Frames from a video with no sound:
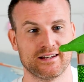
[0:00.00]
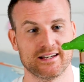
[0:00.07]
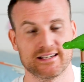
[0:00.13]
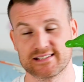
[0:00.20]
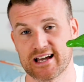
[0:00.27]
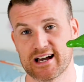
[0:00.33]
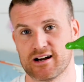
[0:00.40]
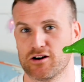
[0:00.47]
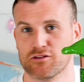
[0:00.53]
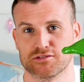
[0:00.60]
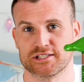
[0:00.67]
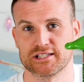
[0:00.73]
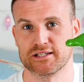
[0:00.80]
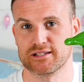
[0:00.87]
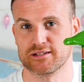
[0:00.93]
his hat
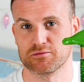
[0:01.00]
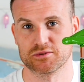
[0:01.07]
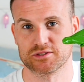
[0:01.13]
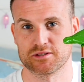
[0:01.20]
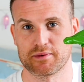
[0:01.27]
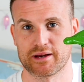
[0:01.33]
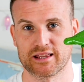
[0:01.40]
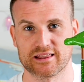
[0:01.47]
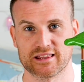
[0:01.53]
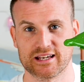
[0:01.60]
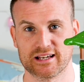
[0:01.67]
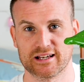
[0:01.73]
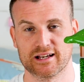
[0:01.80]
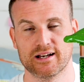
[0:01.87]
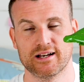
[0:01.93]
obviously was the main
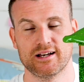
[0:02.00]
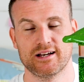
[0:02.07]
thing.